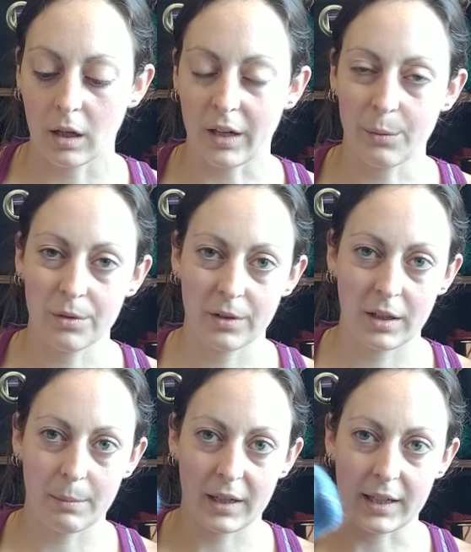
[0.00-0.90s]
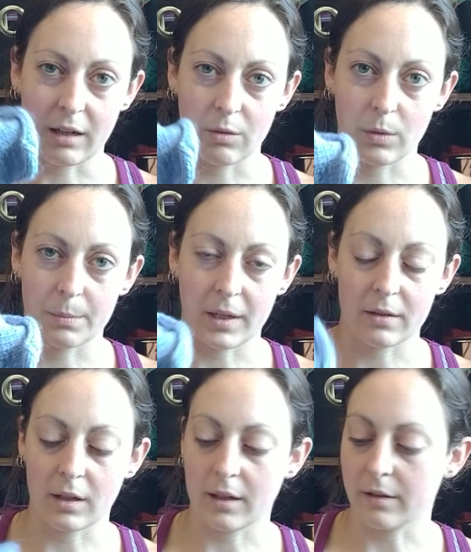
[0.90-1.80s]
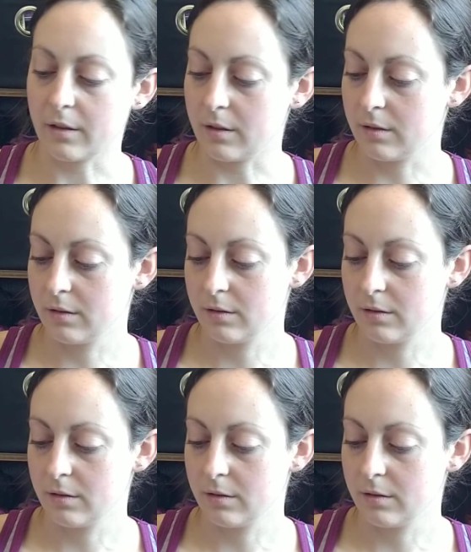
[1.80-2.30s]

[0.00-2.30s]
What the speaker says: I wouldn't really buy Caron 1 Pound either.